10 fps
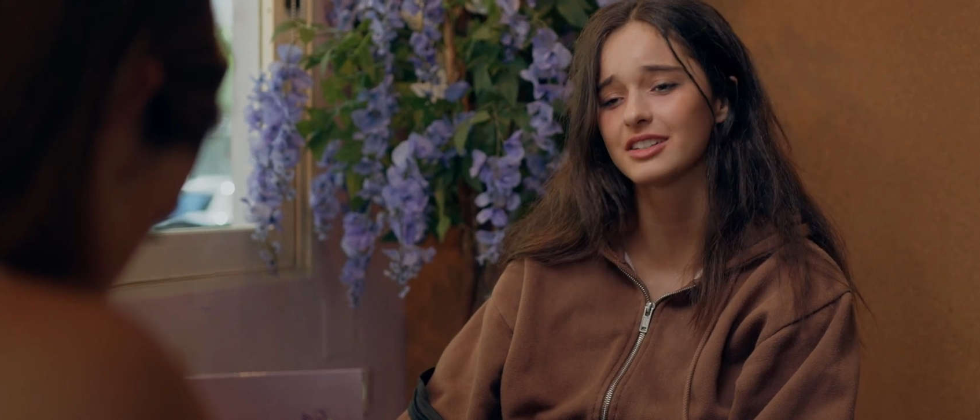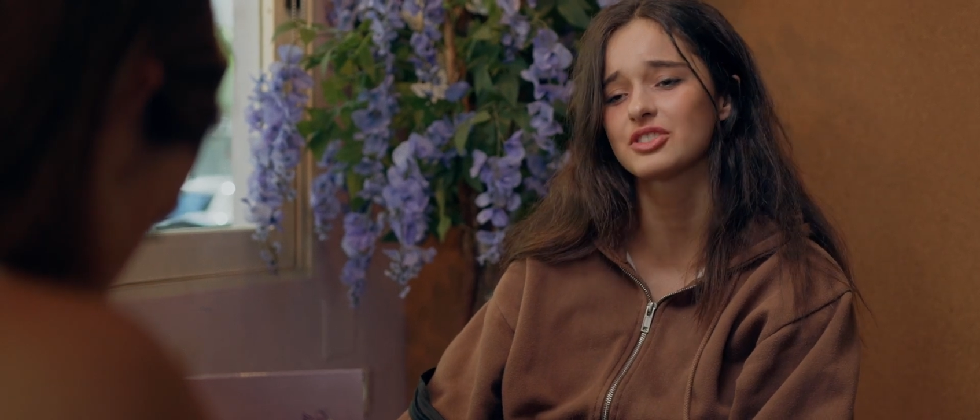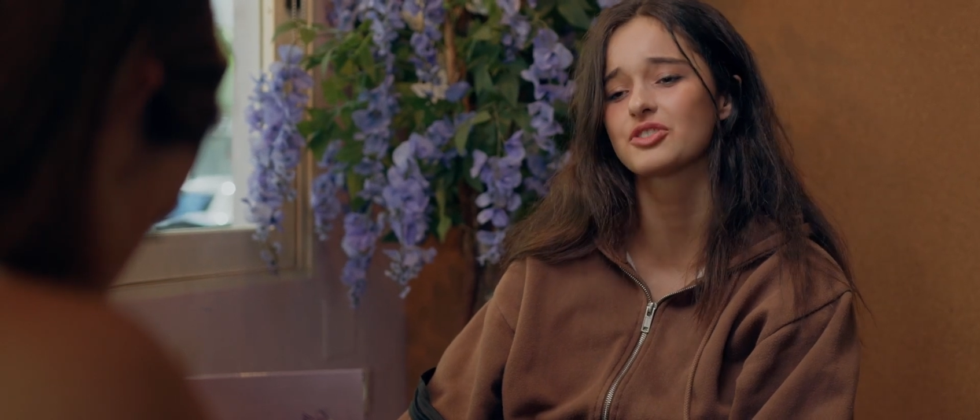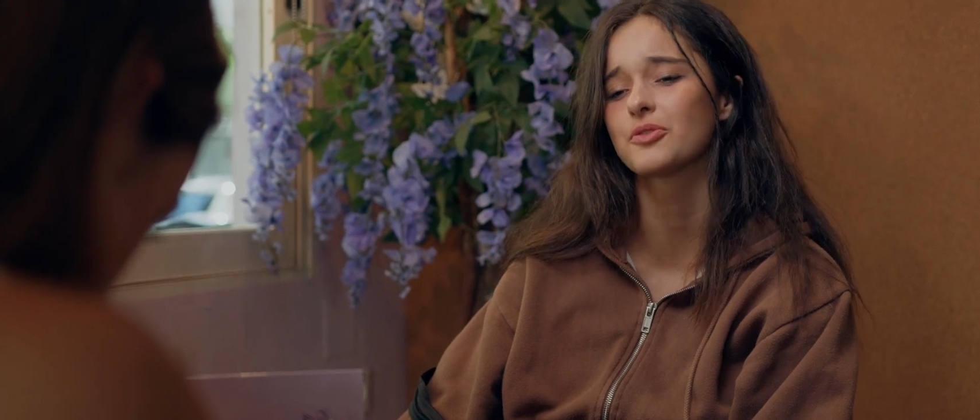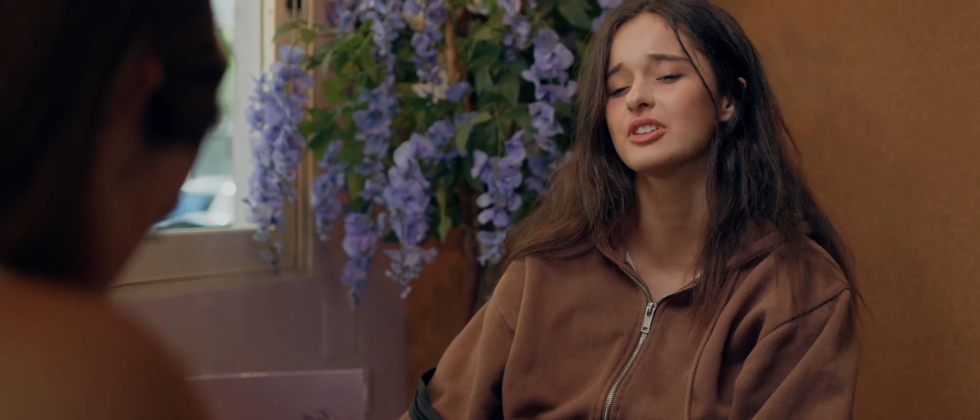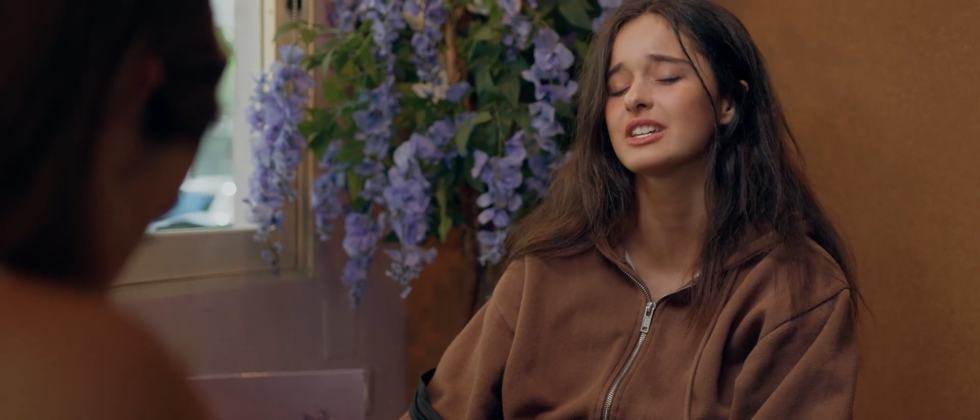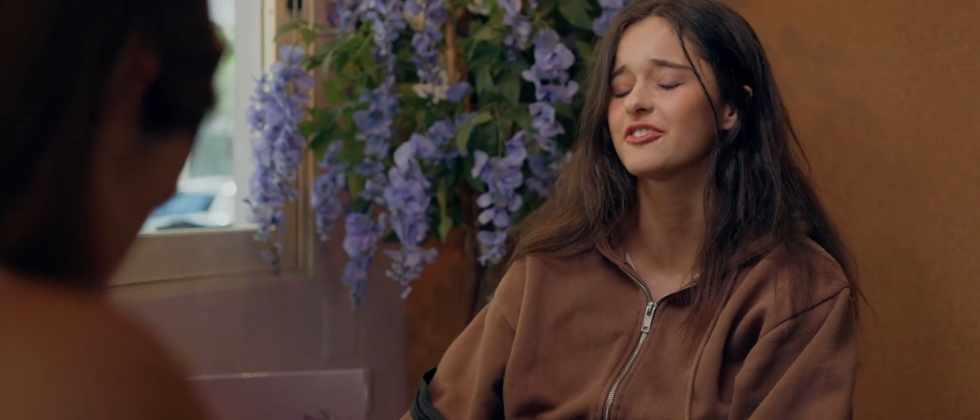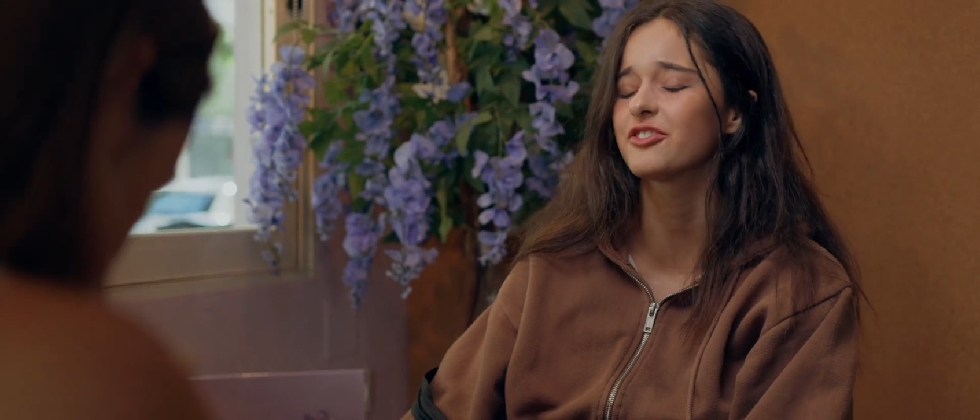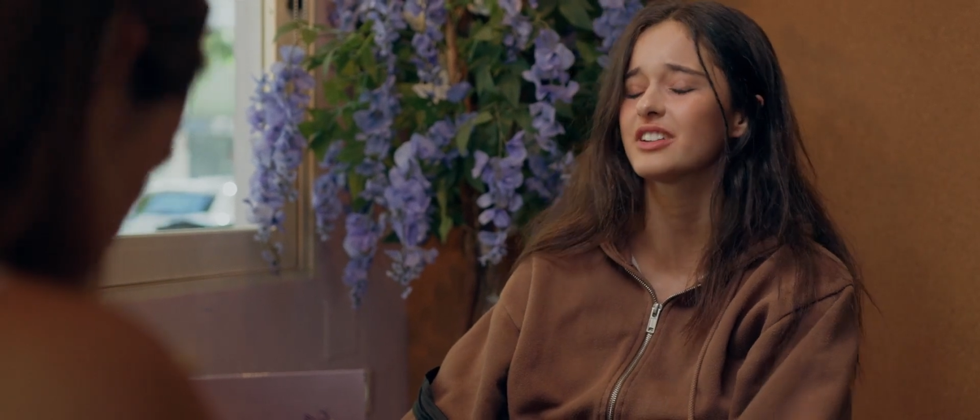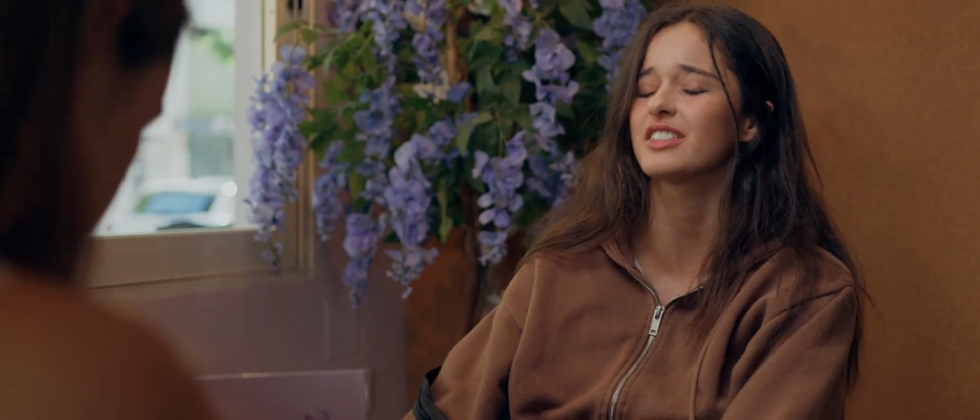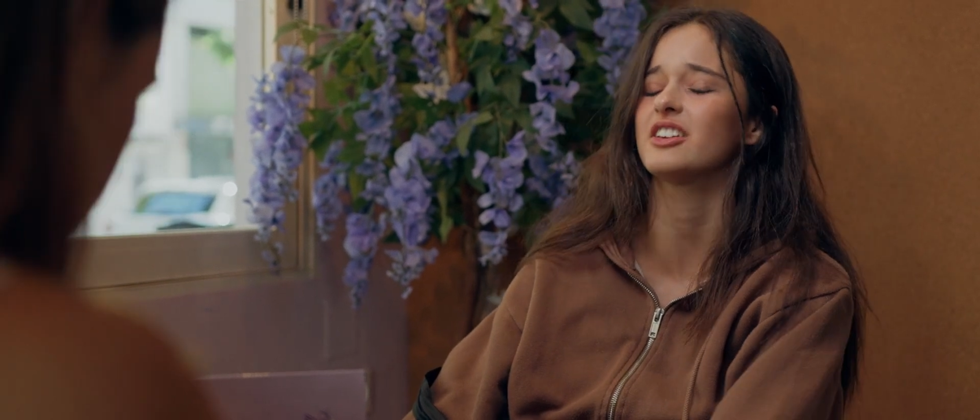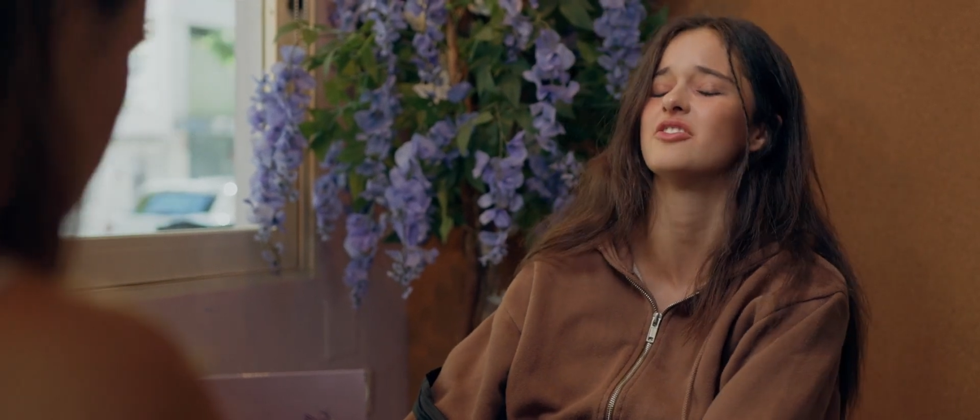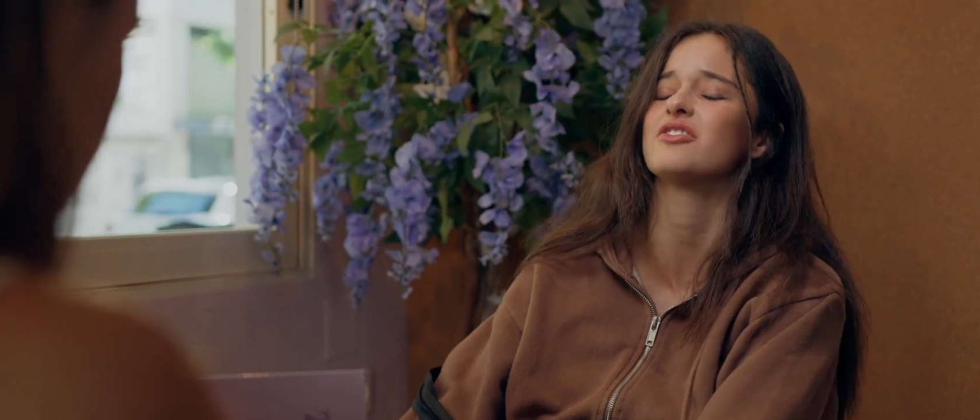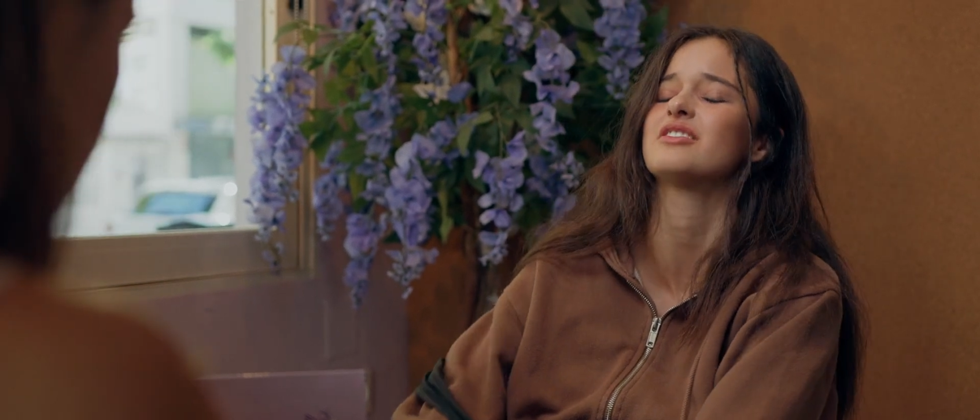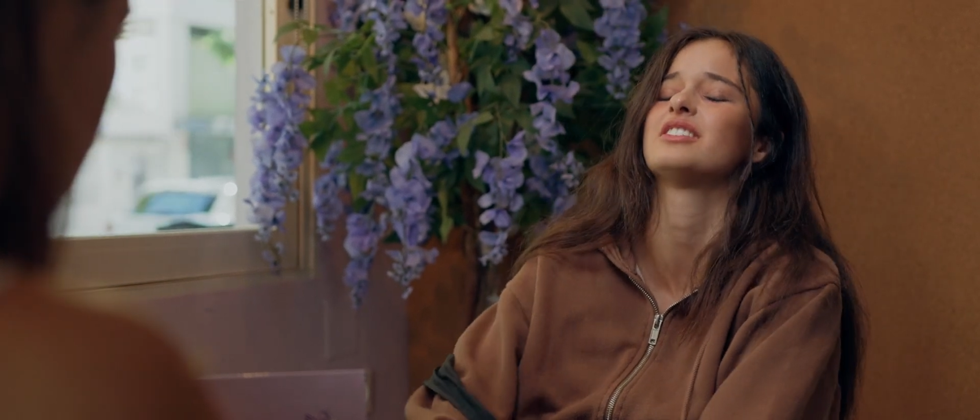controlling everything all the